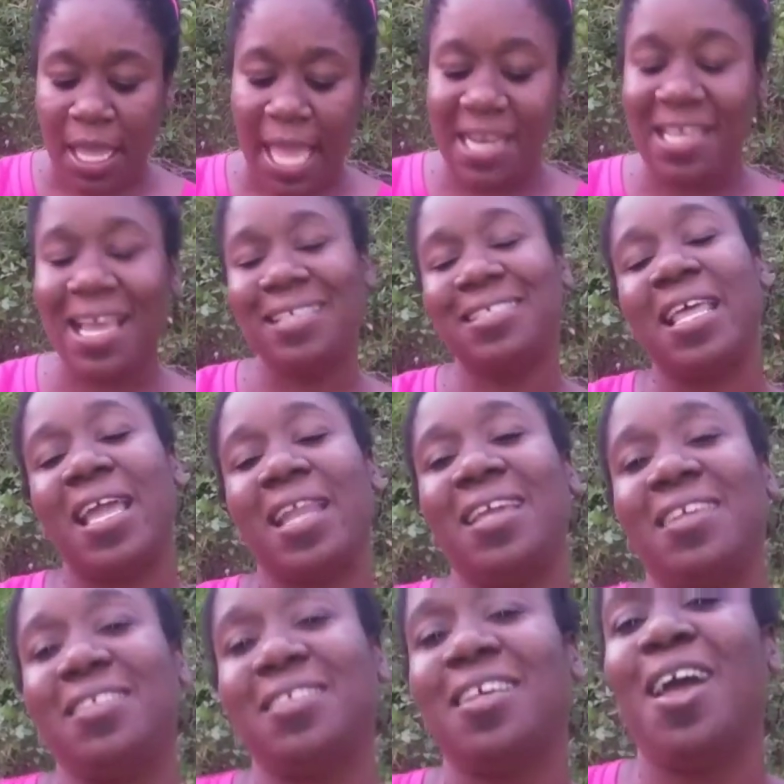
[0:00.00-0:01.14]
And yes,
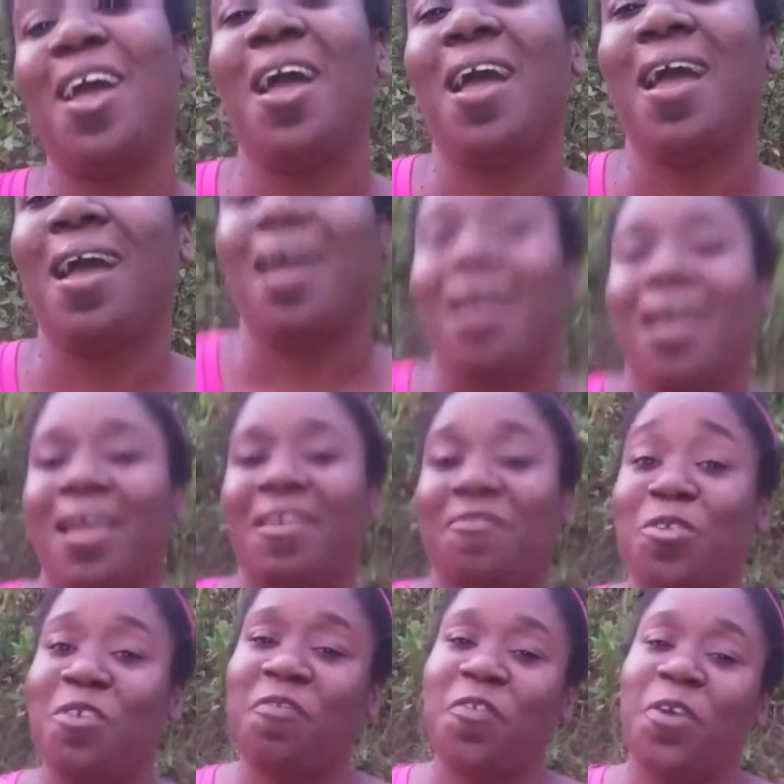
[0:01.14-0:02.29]
ladies, if
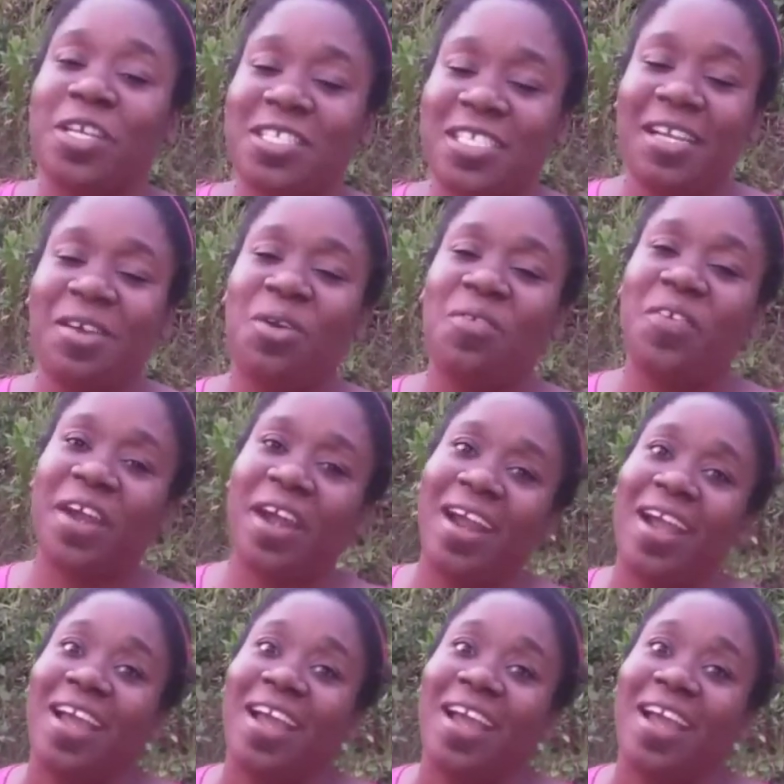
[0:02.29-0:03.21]
you're 40 and over,